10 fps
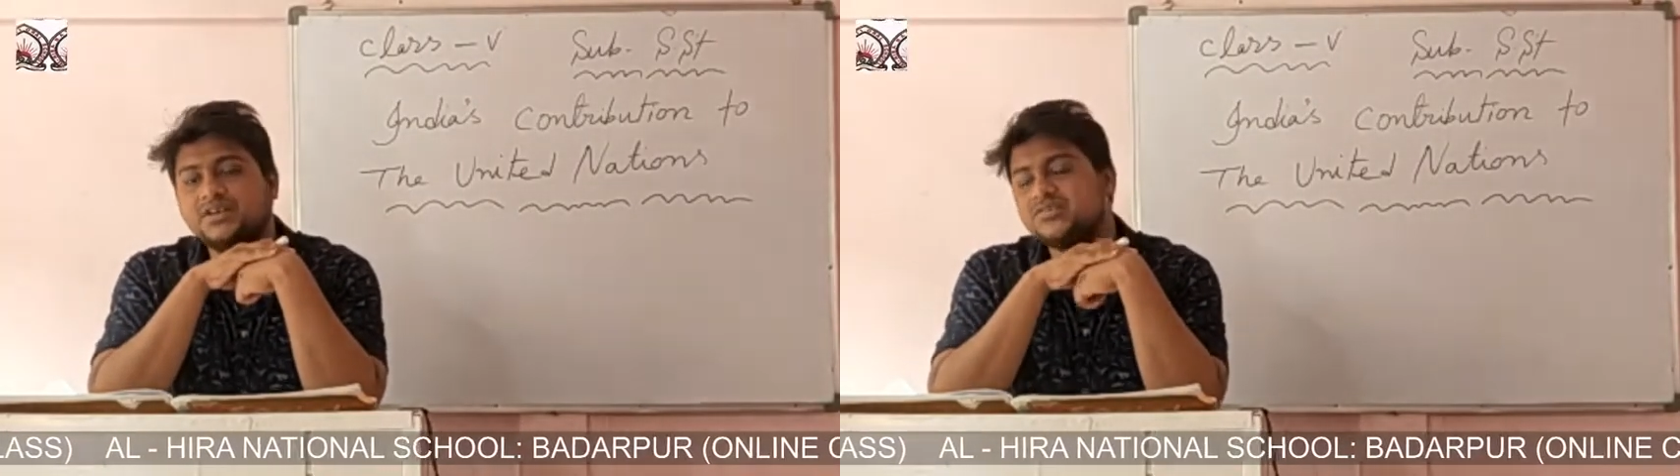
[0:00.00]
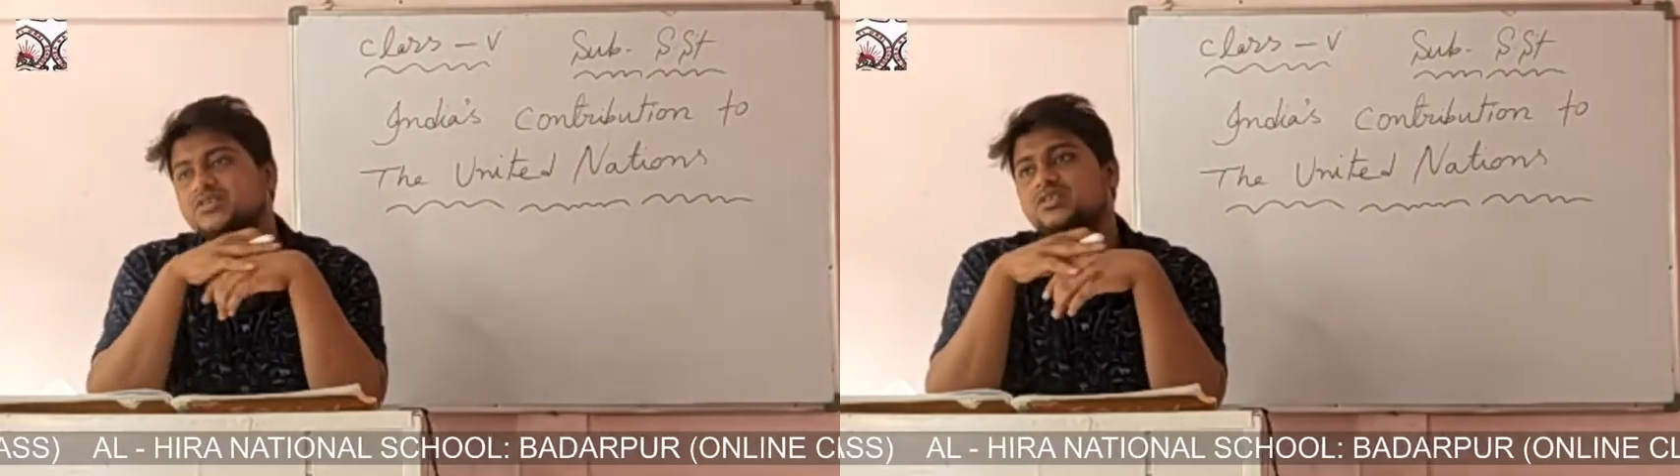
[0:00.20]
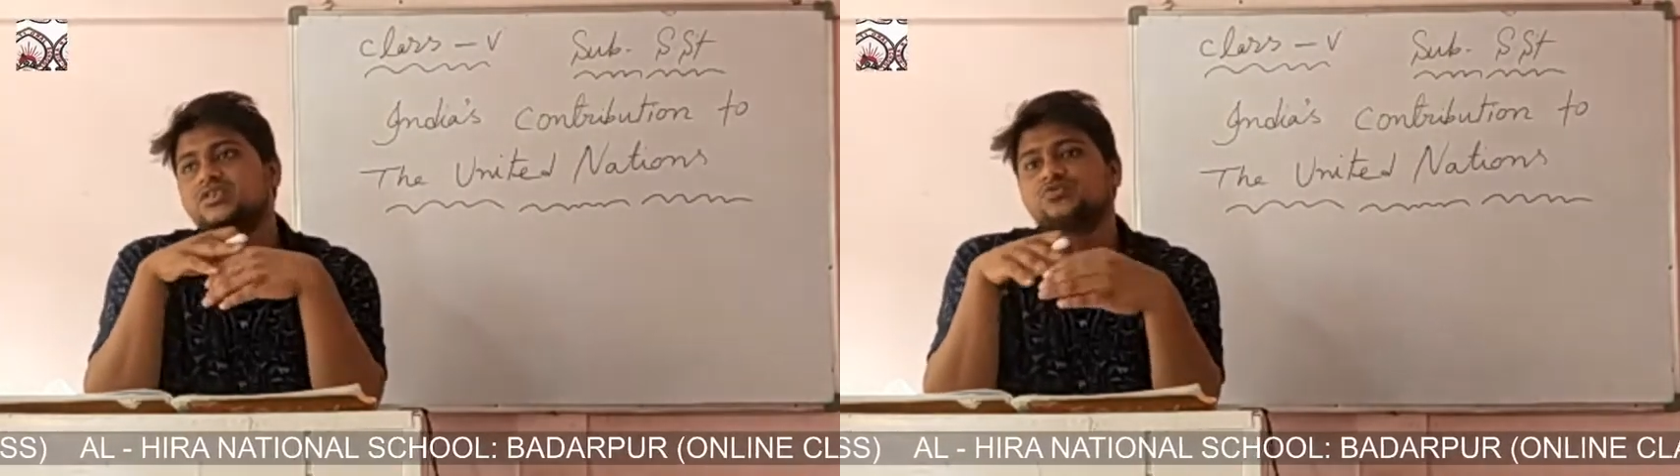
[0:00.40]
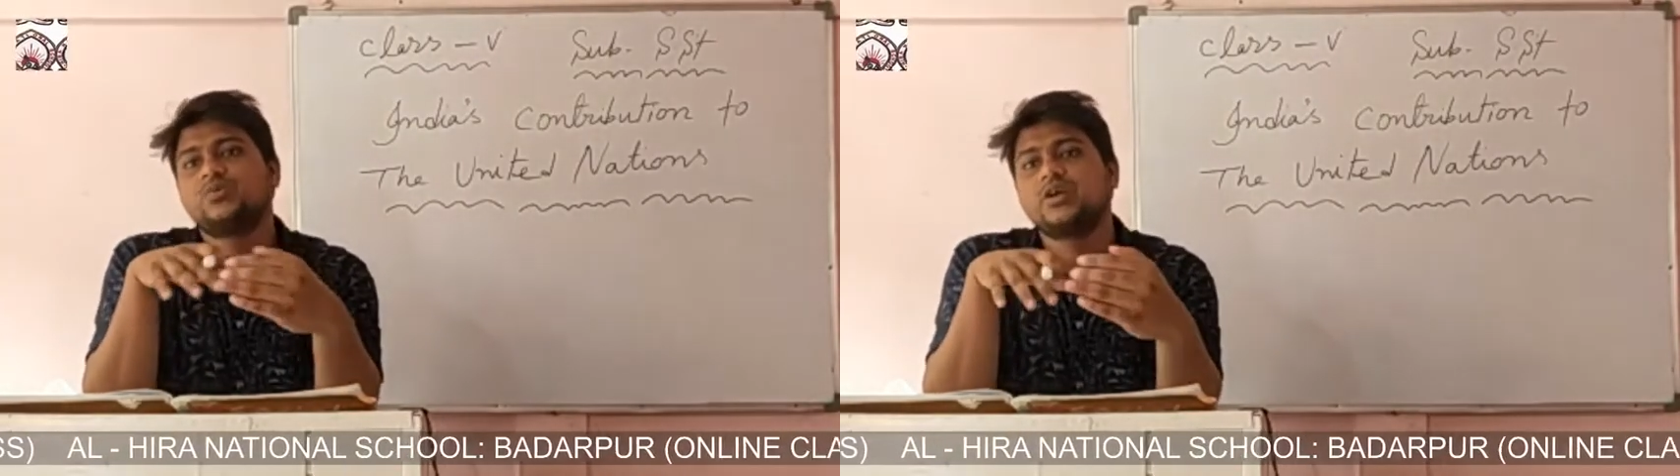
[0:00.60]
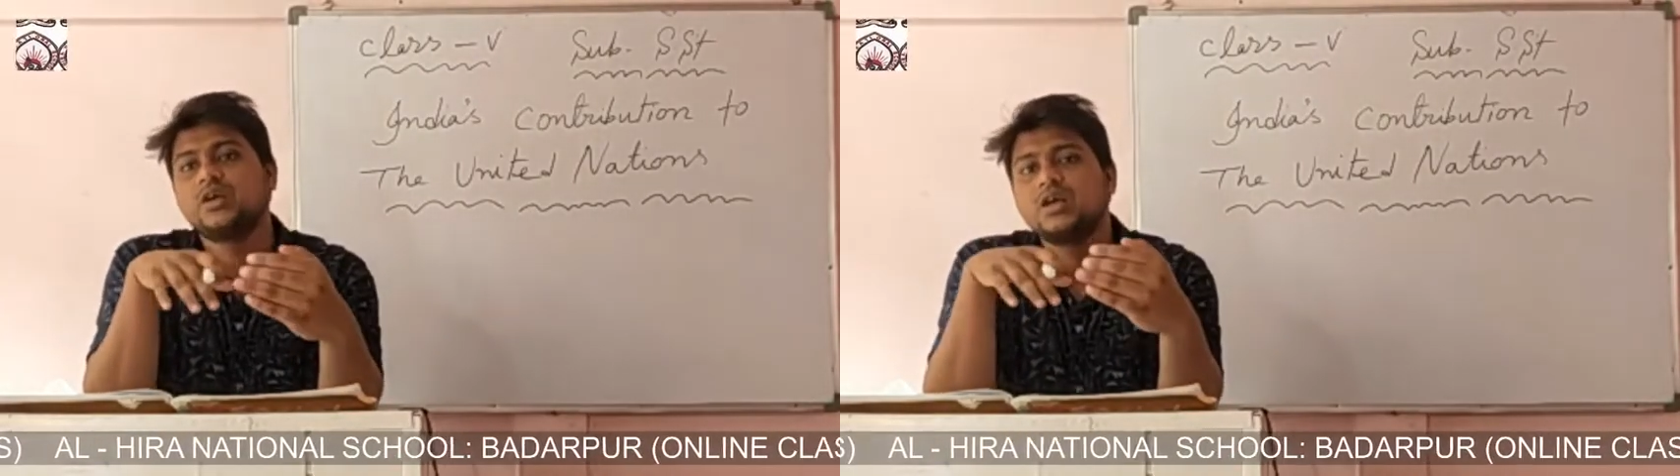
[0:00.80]
It is in this
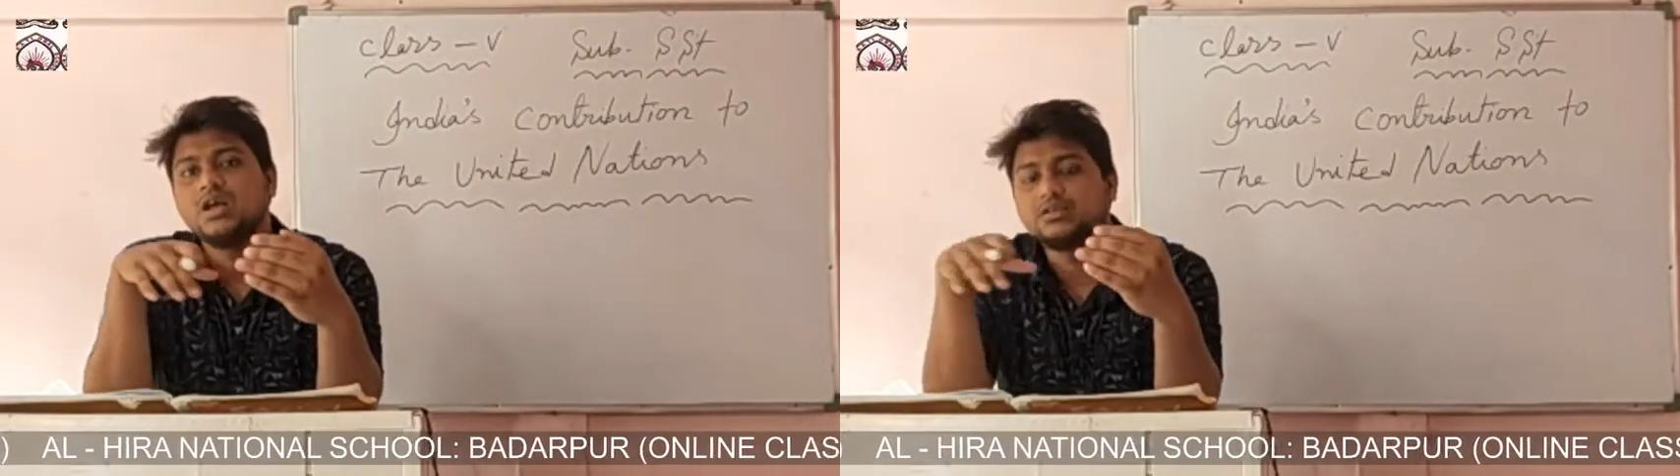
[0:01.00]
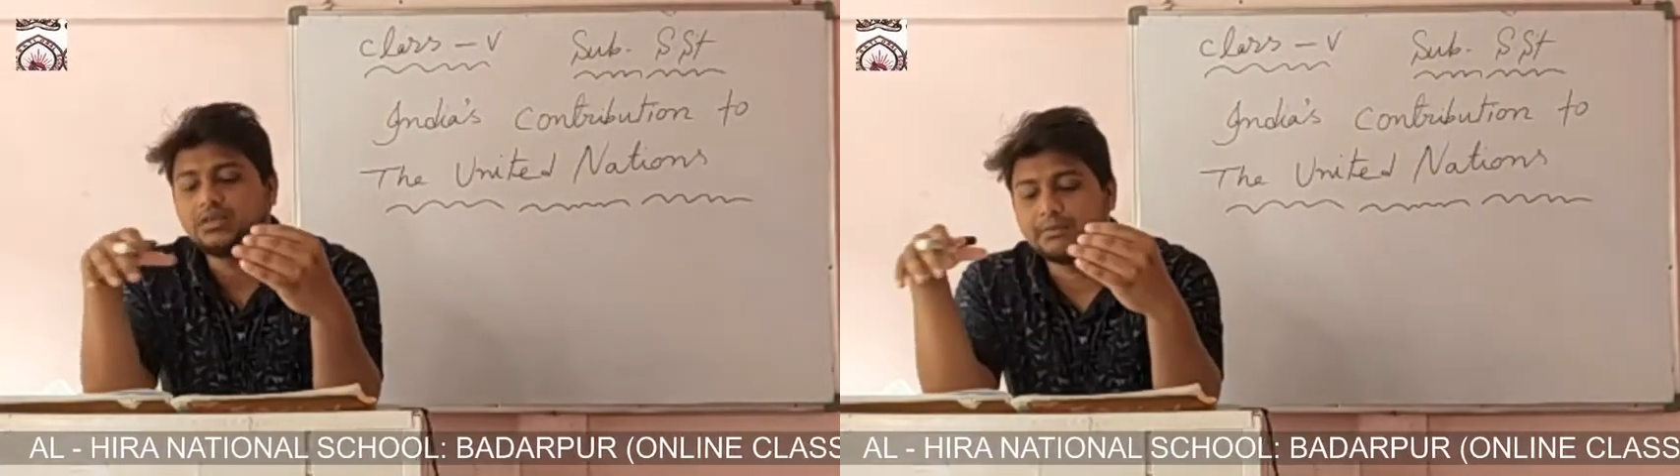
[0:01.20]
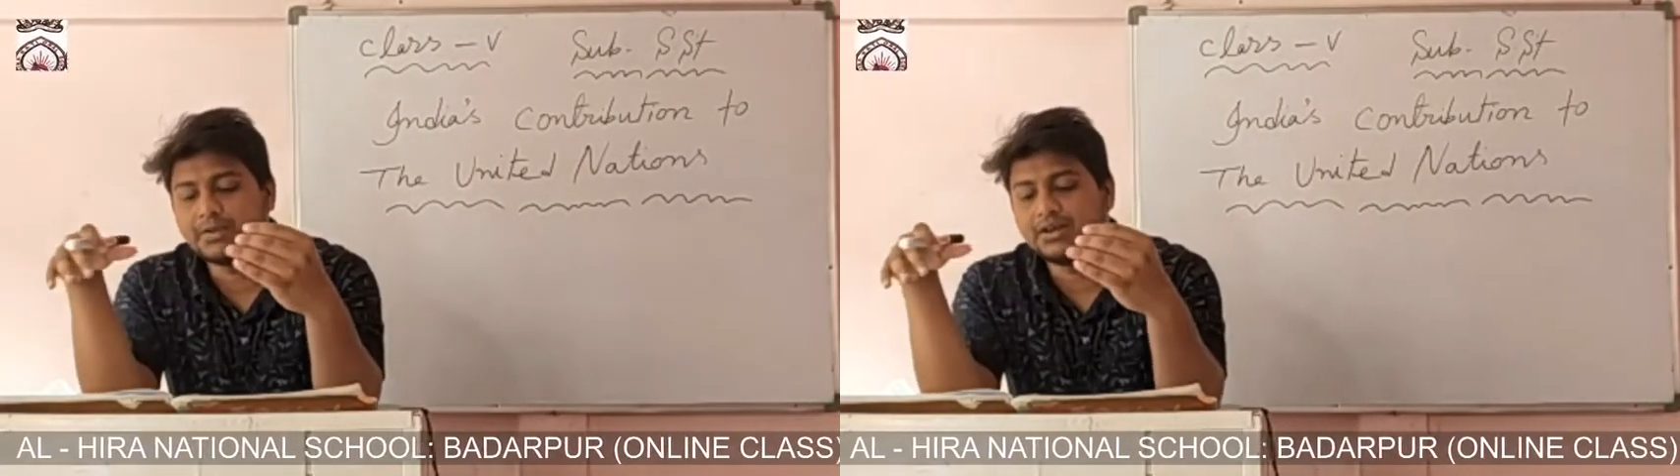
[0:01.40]
way the